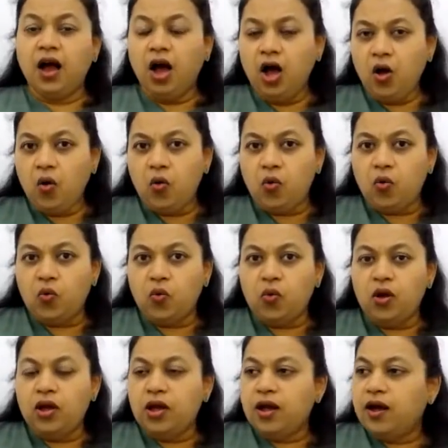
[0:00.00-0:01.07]
Oh,
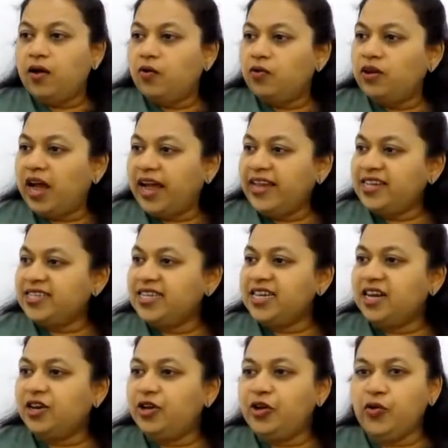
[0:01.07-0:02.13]
I see
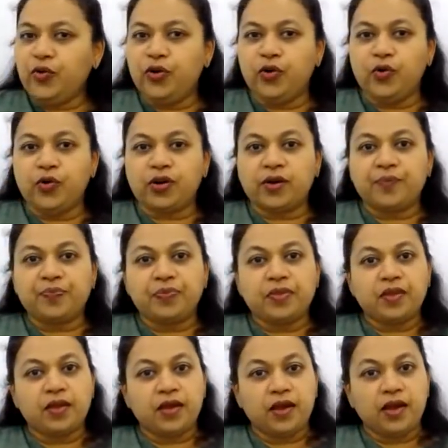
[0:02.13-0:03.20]
a new door.
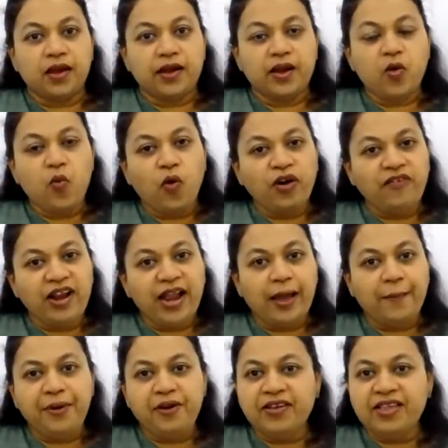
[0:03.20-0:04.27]
Now what will
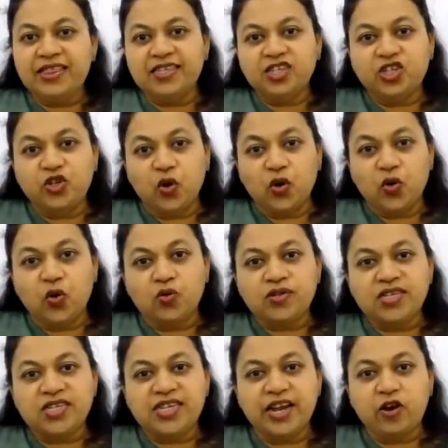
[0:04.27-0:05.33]
happen when this door
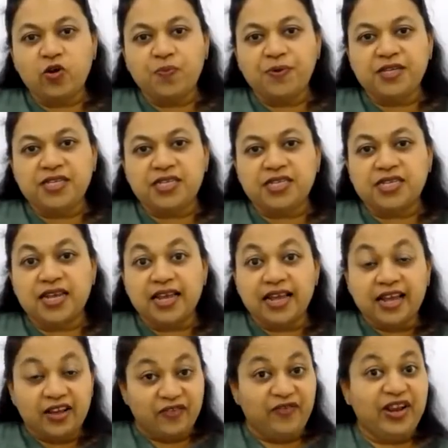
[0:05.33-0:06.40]
closes and opens?
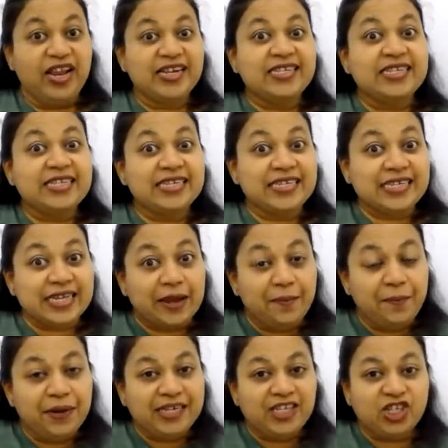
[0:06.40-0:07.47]
Will I see the
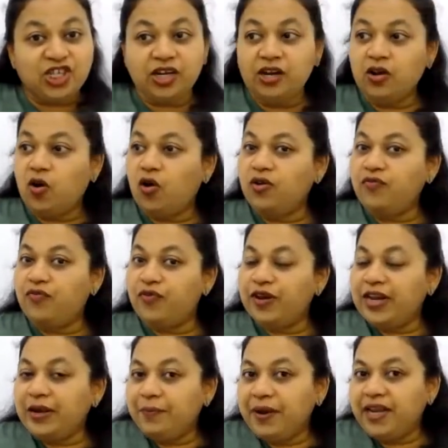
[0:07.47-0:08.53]
same picture or will
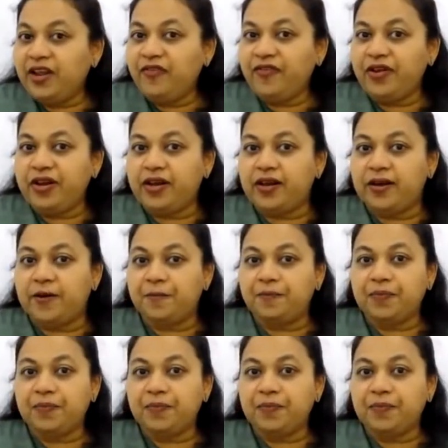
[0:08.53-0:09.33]
it be different?